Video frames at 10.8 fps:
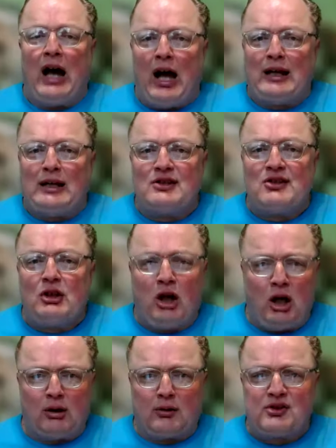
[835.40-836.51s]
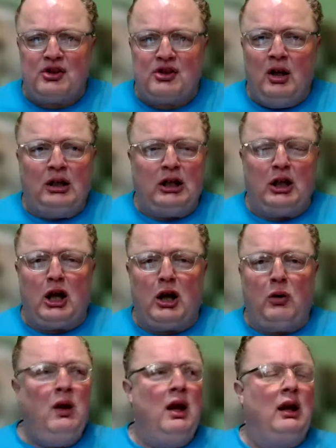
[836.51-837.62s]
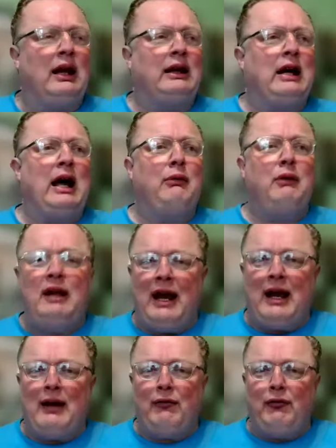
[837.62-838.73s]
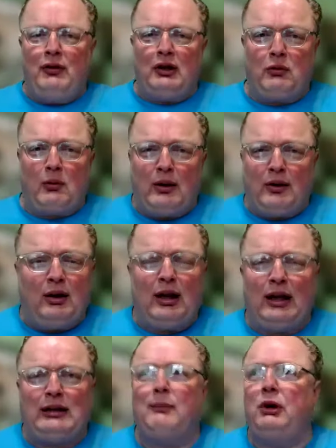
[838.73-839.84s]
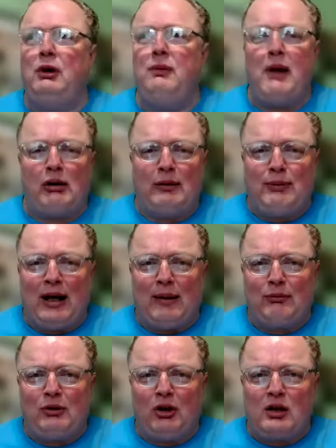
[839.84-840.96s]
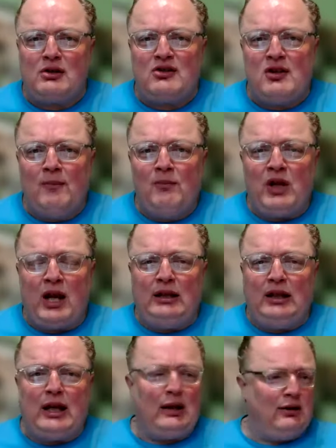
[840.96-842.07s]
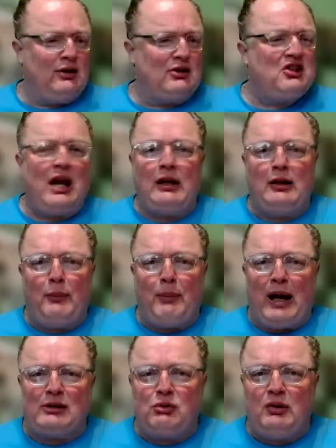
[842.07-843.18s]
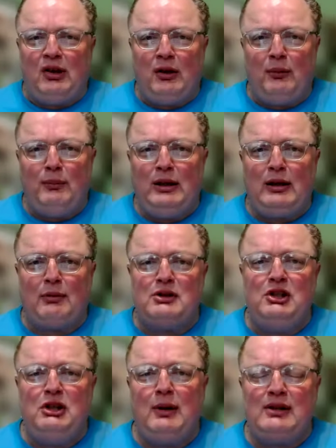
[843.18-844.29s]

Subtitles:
dyes, colors. Like I would have the blueberry Pop Tarts, and yet the side of the box would tell me there was